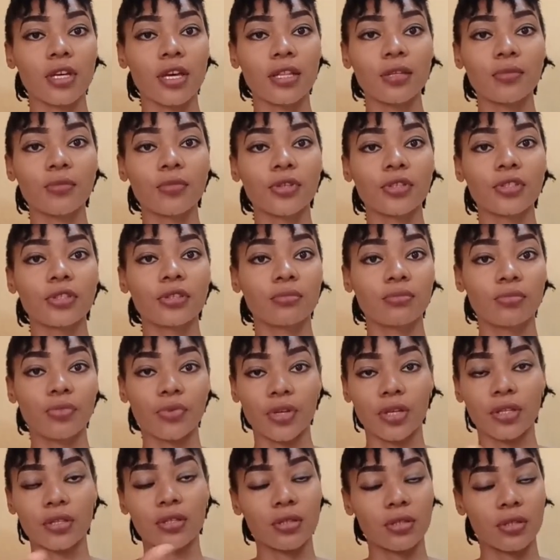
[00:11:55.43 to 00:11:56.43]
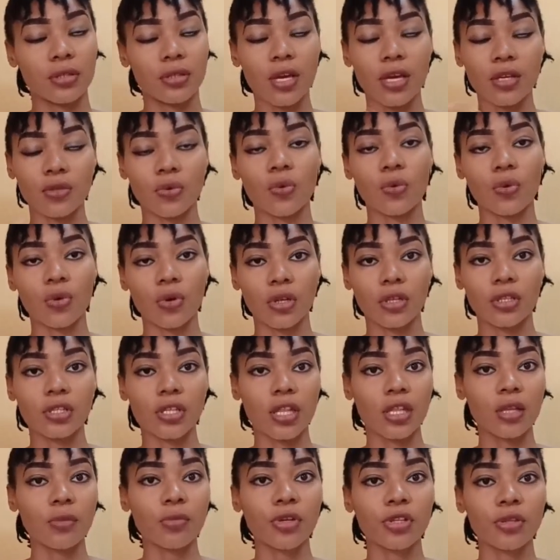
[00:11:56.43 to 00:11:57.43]
early morning breath. That's what we call
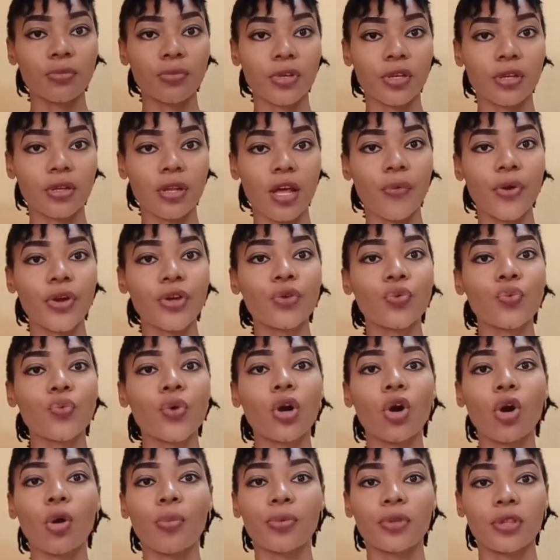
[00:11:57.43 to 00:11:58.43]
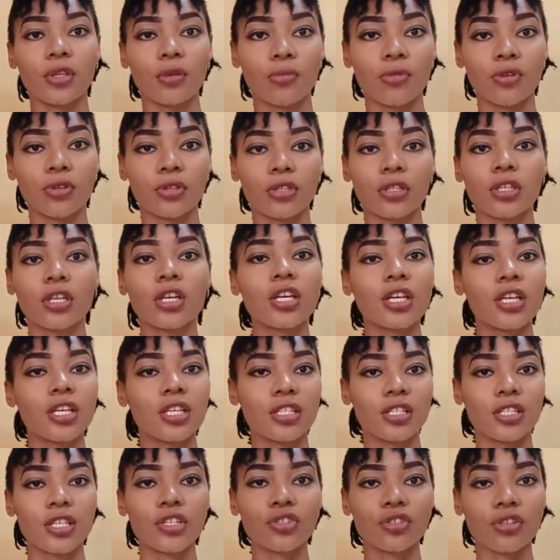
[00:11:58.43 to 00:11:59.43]
it, early morning breath. Like when you wake up in the morning,
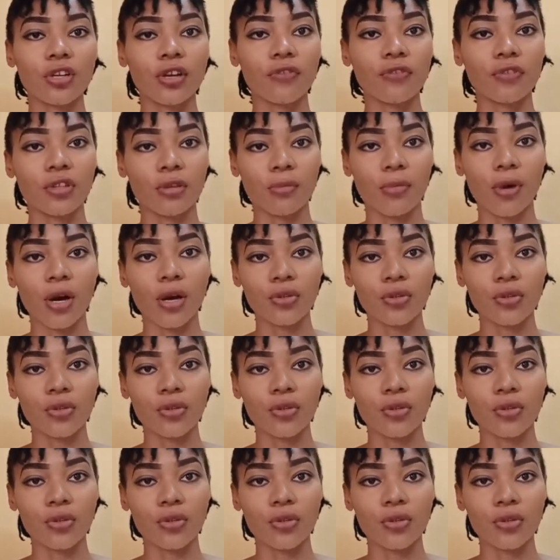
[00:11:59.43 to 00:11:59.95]
it's natural for the